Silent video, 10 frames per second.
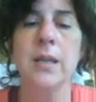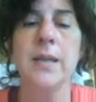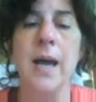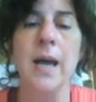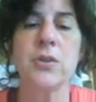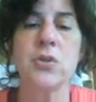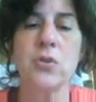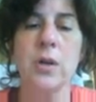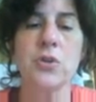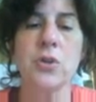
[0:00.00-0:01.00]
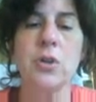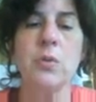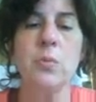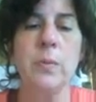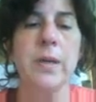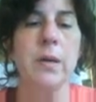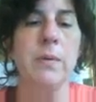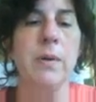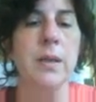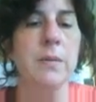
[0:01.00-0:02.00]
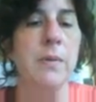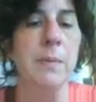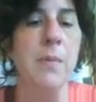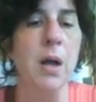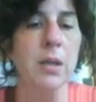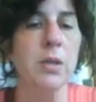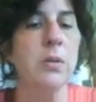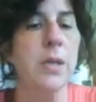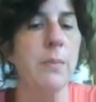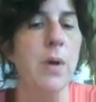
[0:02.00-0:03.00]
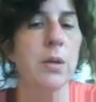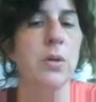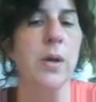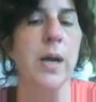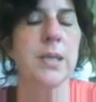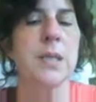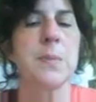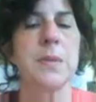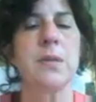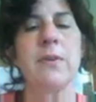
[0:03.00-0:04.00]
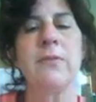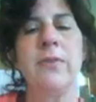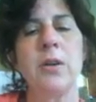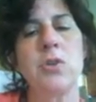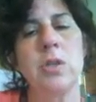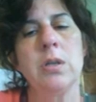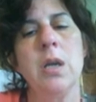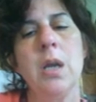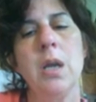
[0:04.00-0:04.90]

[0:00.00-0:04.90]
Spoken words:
that structure will become a molecule, and that molecule has a specific function.